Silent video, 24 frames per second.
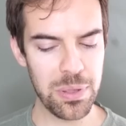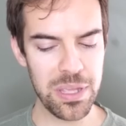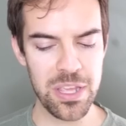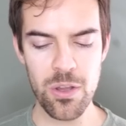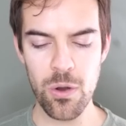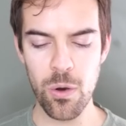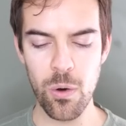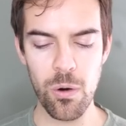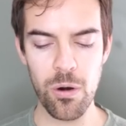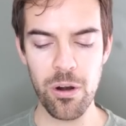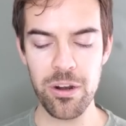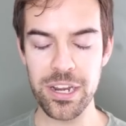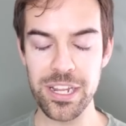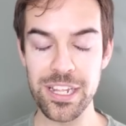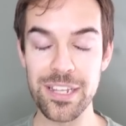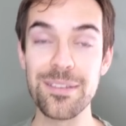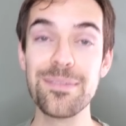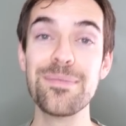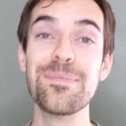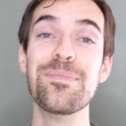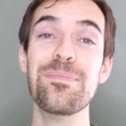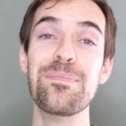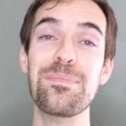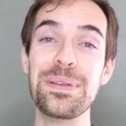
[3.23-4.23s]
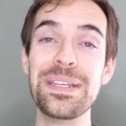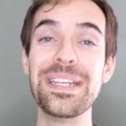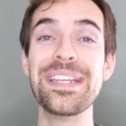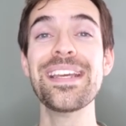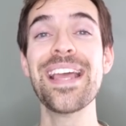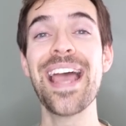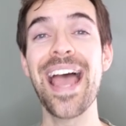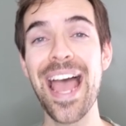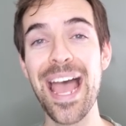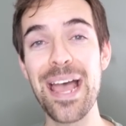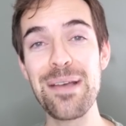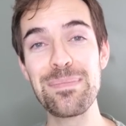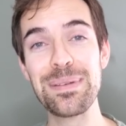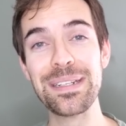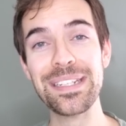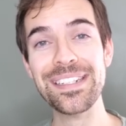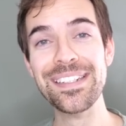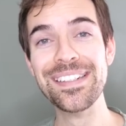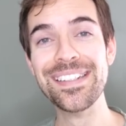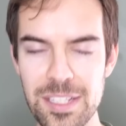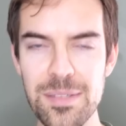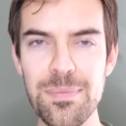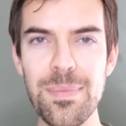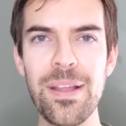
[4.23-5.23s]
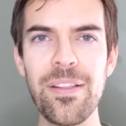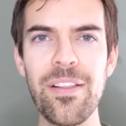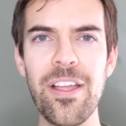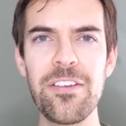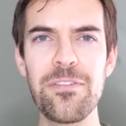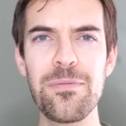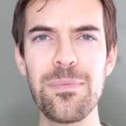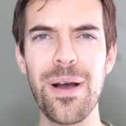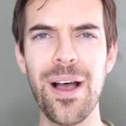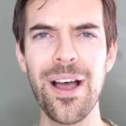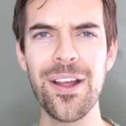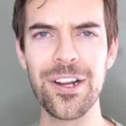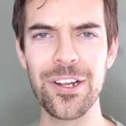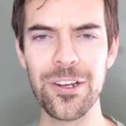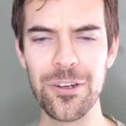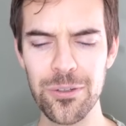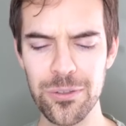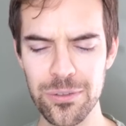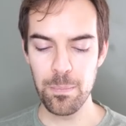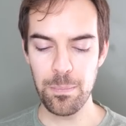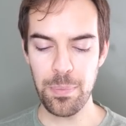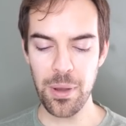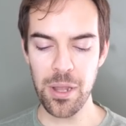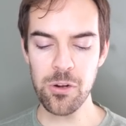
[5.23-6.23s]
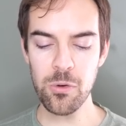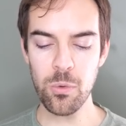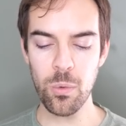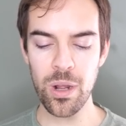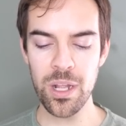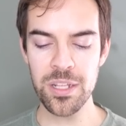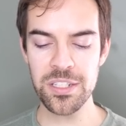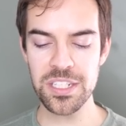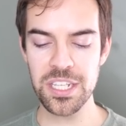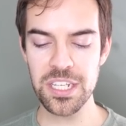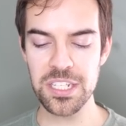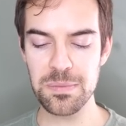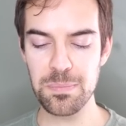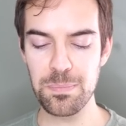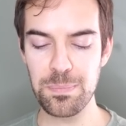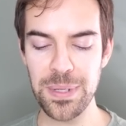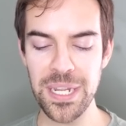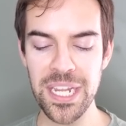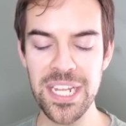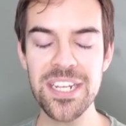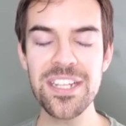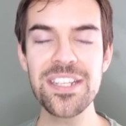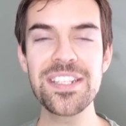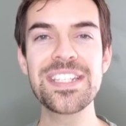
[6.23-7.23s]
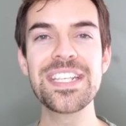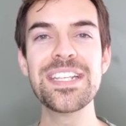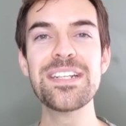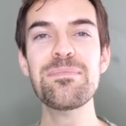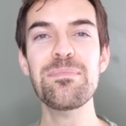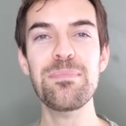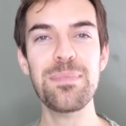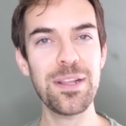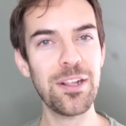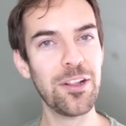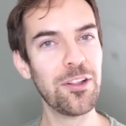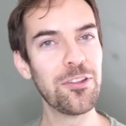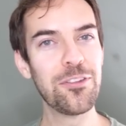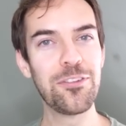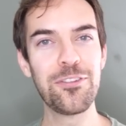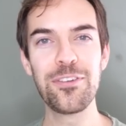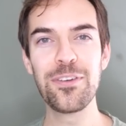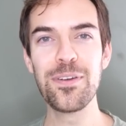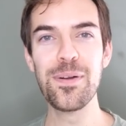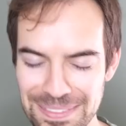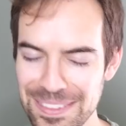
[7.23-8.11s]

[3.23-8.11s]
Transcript: Be horny, be happy. It's my life motto. Bug wants his Venus and MILF.